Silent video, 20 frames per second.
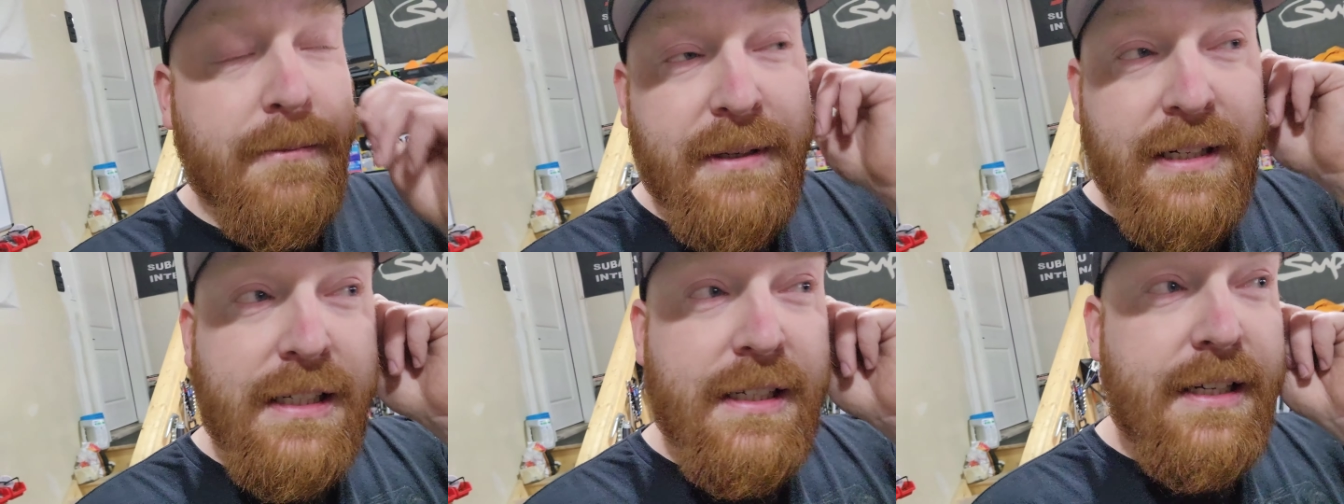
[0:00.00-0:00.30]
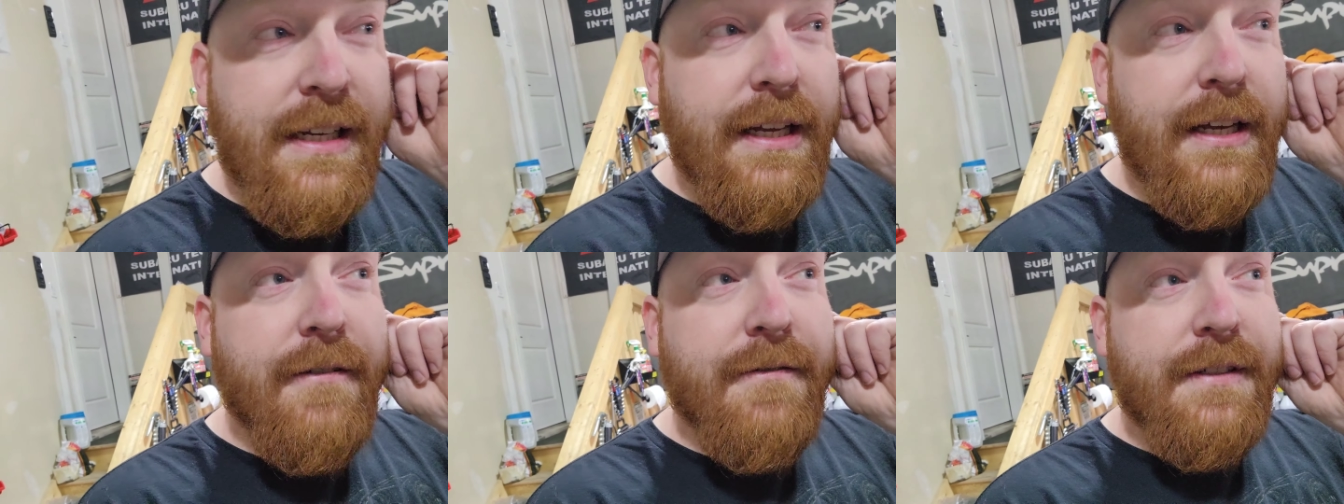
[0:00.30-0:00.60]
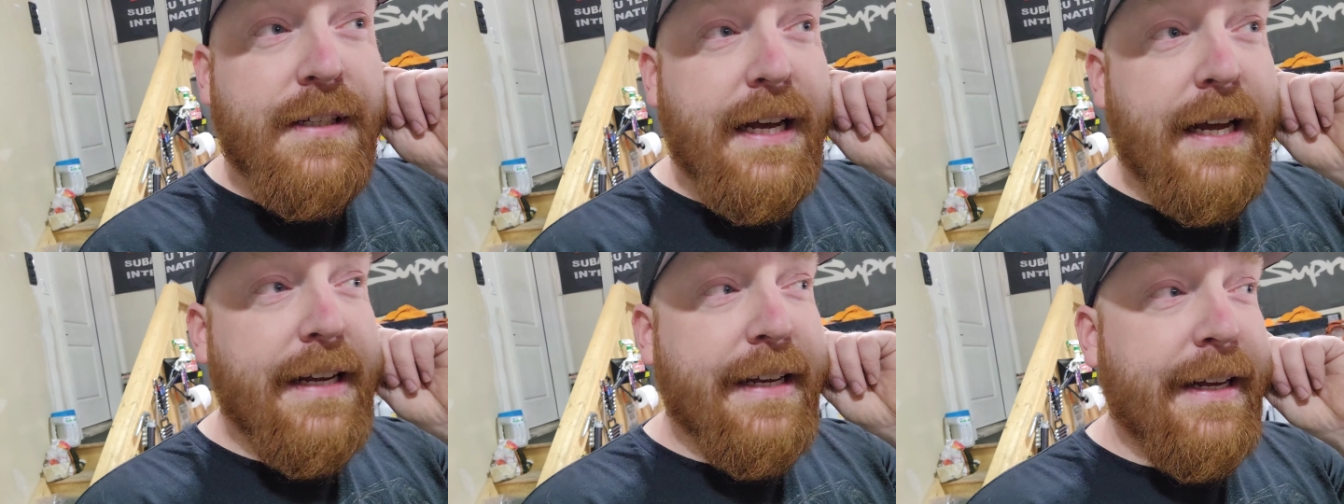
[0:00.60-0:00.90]
I'm going to see
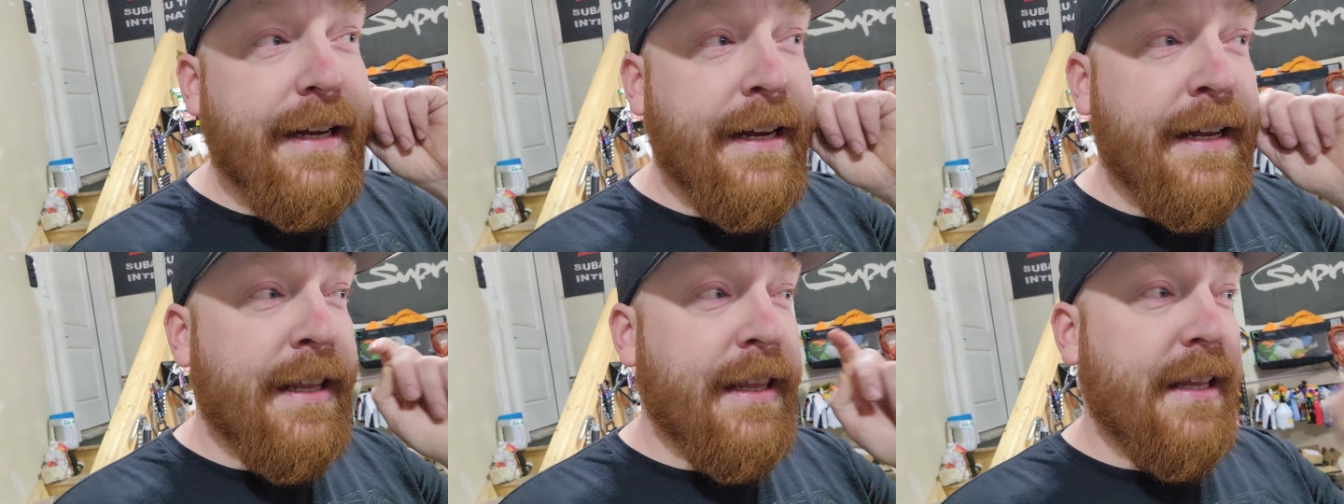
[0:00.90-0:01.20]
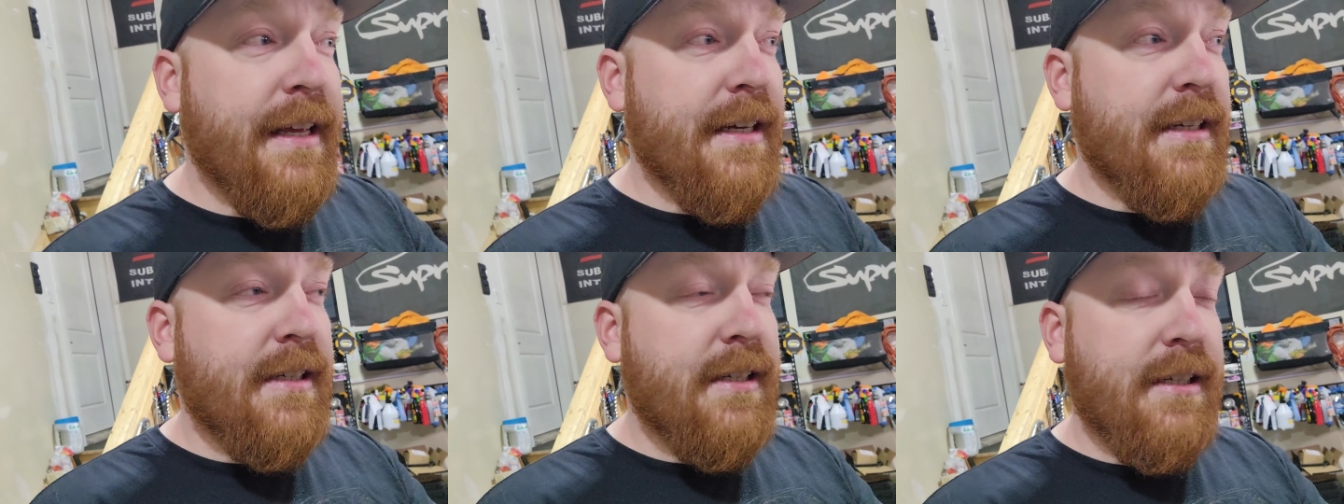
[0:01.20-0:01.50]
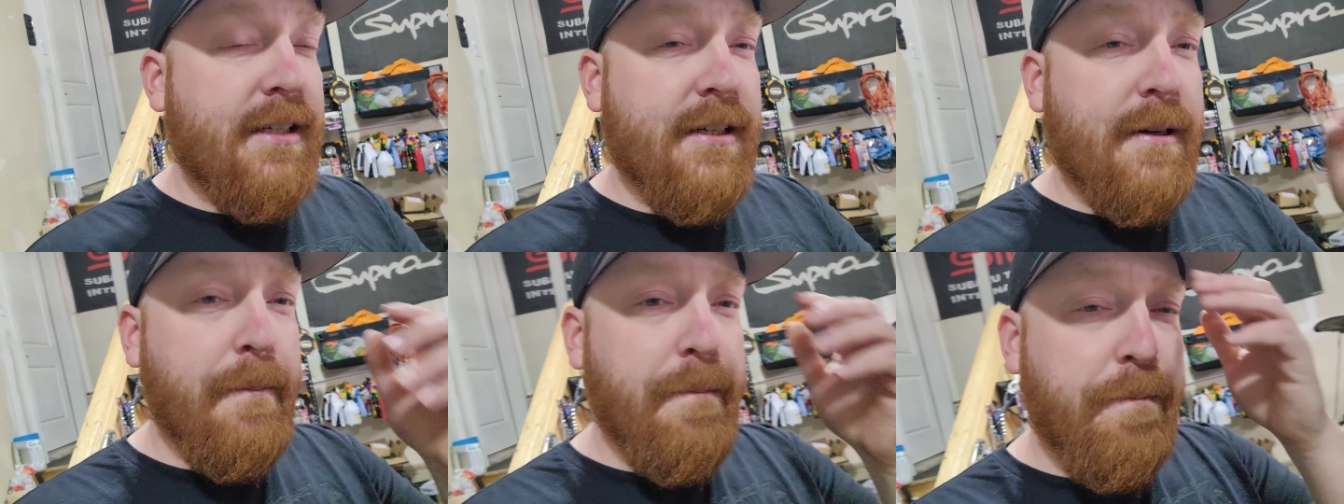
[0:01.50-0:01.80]
if taking
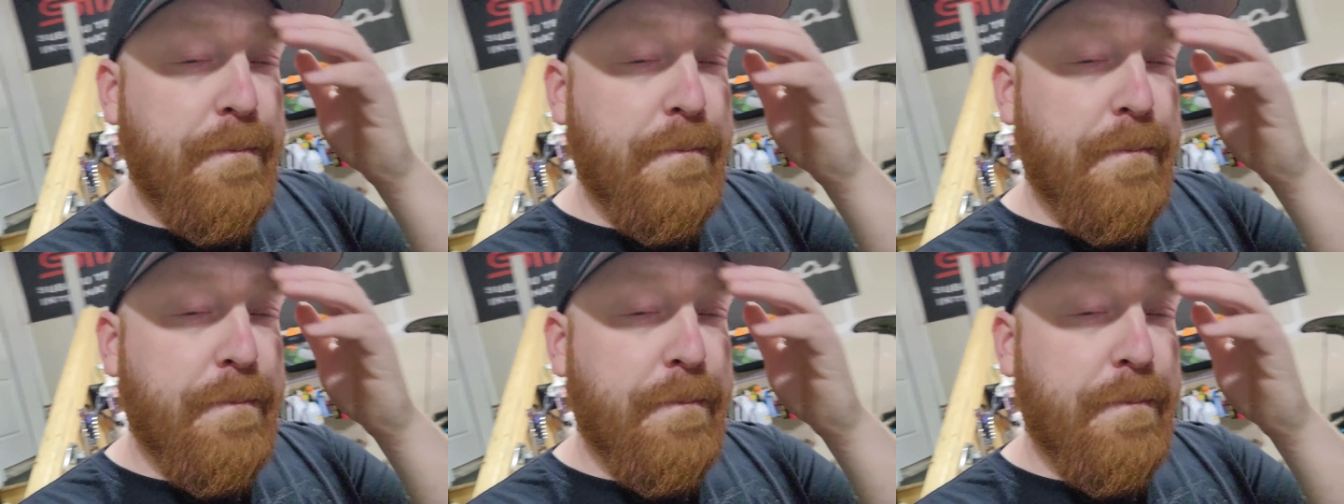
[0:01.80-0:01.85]
this